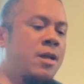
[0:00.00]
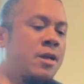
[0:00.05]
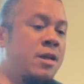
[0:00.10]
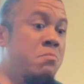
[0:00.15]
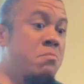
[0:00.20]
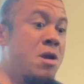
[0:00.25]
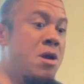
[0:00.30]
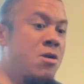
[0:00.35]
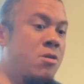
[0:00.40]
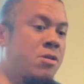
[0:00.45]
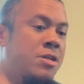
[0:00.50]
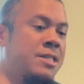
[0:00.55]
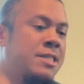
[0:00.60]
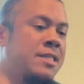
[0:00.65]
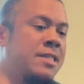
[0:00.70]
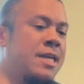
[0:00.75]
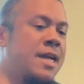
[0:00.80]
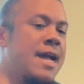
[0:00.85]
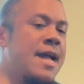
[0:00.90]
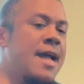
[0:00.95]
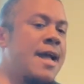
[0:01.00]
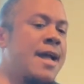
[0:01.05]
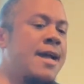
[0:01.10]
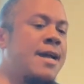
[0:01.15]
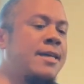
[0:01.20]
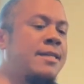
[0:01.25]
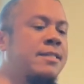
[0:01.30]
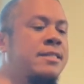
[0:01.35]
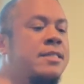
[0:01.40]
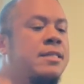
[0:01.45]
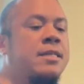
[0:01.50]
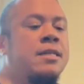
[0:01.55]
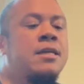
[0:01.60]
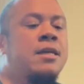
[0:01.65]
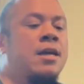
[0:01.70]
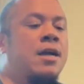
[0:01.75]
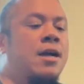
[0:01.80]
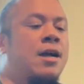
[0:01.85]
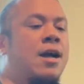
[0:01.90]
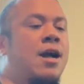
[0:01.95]
in Maryland, and
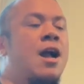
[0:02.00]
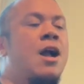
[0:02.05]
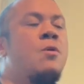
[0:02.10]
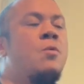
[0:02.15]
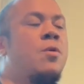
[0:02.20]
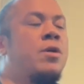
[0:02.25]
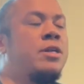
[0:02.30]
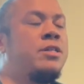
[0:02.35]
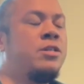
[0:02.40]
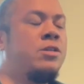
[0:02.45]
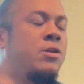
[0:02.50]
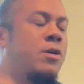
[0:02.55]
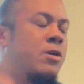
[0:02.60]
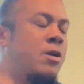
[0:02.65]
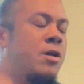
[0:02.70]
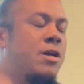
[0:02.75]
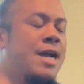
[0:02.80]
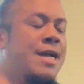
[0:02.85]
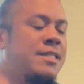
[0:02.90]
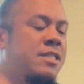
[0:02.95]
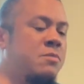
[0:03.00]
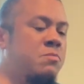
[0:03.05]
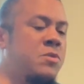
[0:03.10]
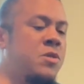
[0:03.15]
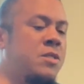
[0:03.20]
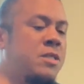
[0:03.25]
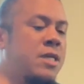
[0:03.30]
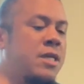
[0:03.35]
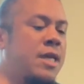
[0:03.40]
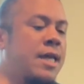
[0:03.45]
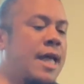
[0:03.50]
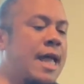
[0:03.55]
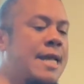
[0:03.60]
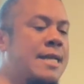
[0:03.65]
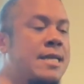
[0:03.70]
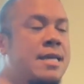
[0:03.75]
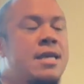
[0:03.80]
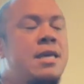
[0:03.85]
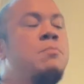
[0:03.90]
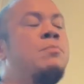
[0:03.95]
I wanted to learn all kinds of music, and
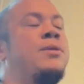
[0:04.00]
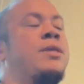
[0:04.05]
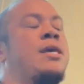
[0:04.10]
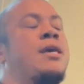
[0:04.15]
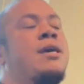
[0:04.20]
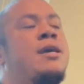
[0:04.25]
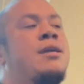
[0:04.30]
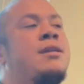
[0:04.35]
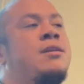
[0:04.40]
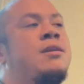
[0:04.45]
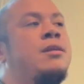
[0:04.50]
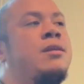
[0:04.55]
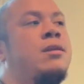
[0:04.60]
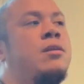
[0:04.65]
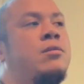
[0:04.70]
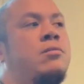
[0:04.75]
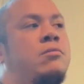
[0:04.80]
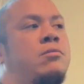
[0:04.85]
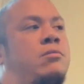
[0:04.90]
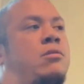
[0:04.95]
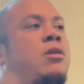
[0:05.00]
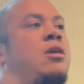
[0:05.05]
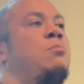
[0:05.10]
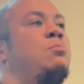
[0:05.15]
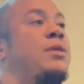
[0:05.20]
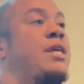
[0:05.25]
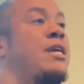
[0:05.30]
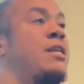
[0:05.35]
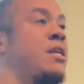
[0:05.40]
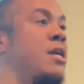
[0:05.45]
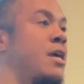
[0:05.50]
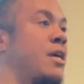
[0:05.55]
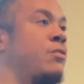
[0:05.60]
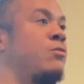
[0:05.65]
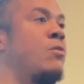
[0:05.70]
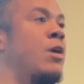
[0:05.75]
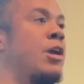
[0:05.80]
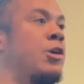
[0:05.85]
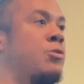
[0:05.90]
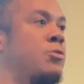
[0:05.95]
he played gigs
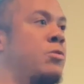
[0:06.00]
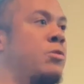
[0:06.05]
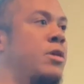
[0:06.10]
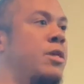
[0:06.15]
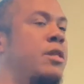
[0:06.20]
regularly.